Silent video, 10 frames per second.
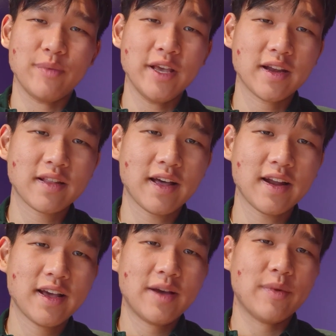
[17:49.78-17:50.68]
peek into
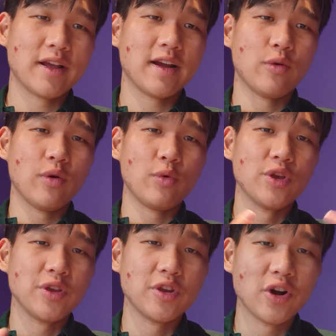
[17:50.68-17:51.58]
that. But again,
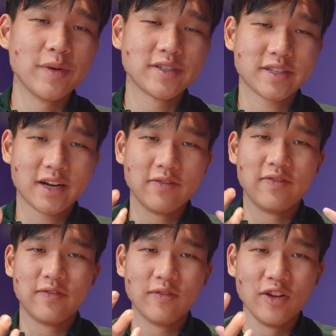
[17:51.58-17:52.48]
Europe is just kind of
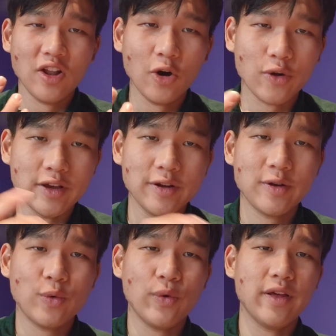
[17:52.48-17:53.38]
loaded
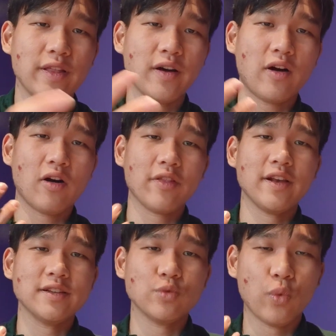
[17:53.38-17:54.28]
with all
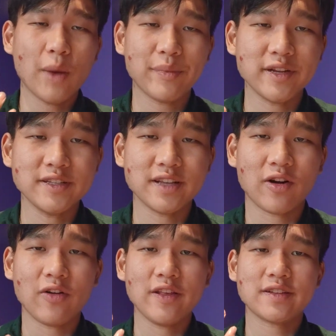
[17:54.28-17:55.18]
these weapons and
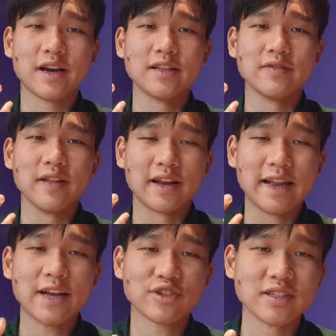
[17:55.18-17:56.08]
all these kinds of like
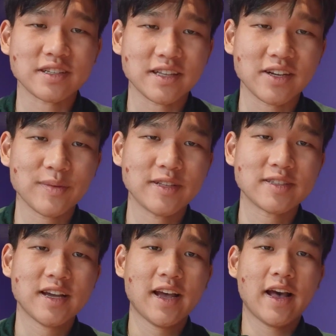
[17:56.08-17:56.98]
nationalistic
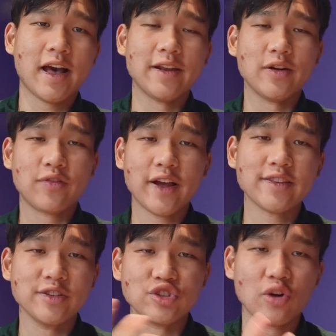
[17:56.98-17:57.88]
sentiments. And
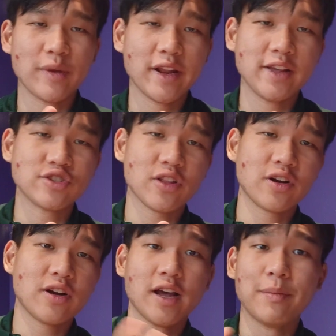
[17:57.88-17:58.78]
France and Germany hate each
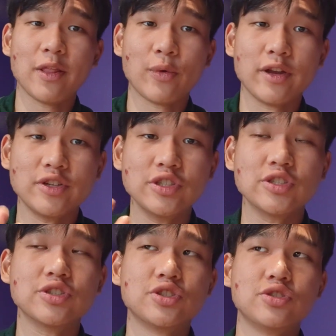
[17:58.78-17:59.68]
other. And by the way,
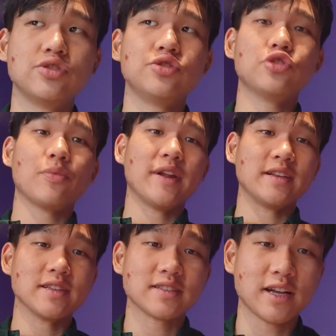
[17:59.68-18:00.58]
Germany
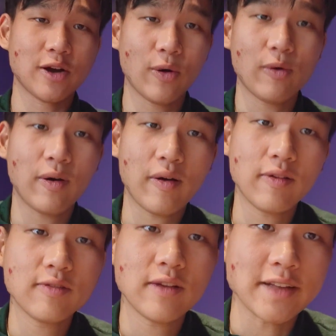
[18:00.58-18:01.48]
exists now
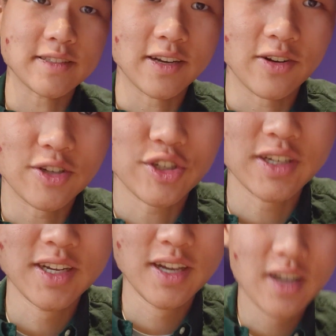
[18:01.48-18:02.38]
as a single
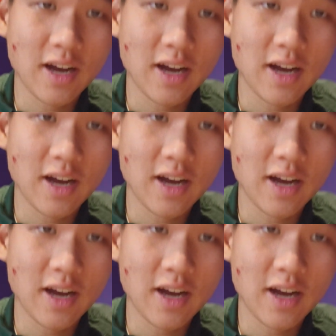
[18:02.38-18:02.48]
country,